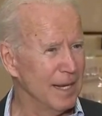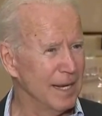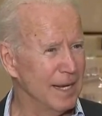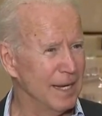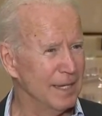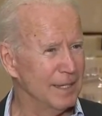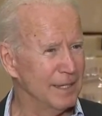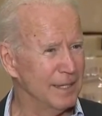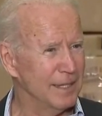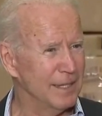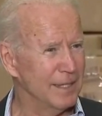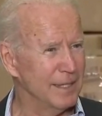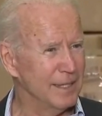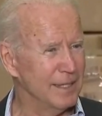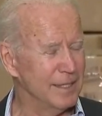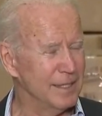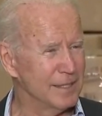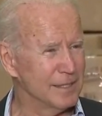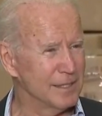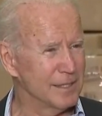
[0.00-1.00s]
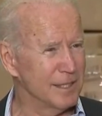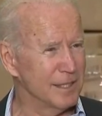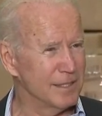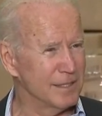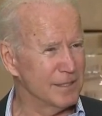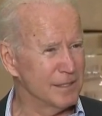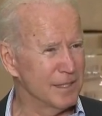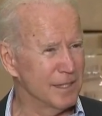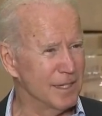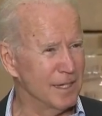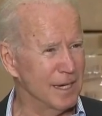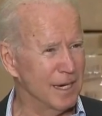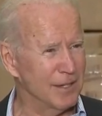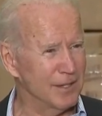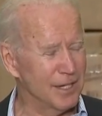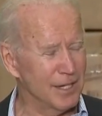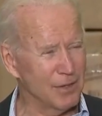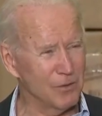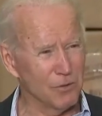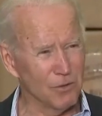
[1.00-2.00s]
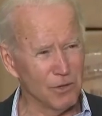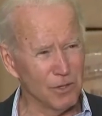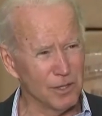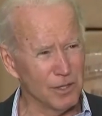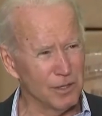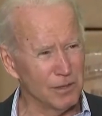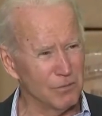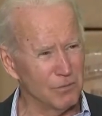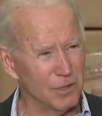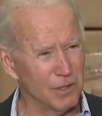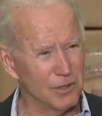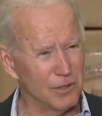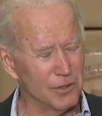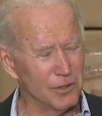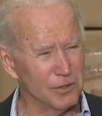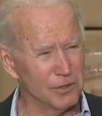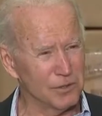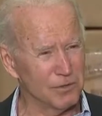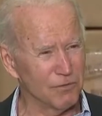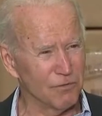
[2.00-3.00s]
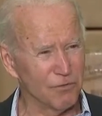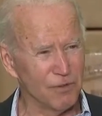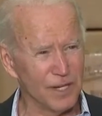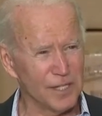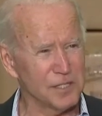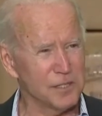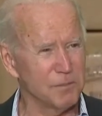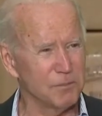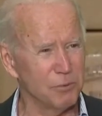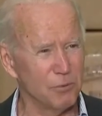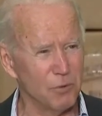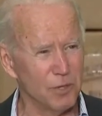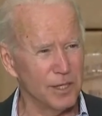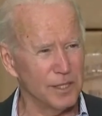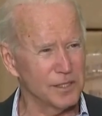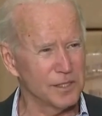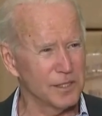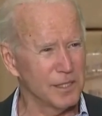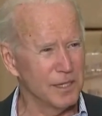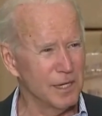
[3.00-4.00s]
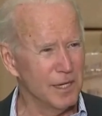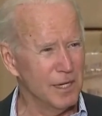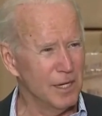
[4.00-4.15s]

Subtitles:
And it is, it's, I think we're at one of those inflection points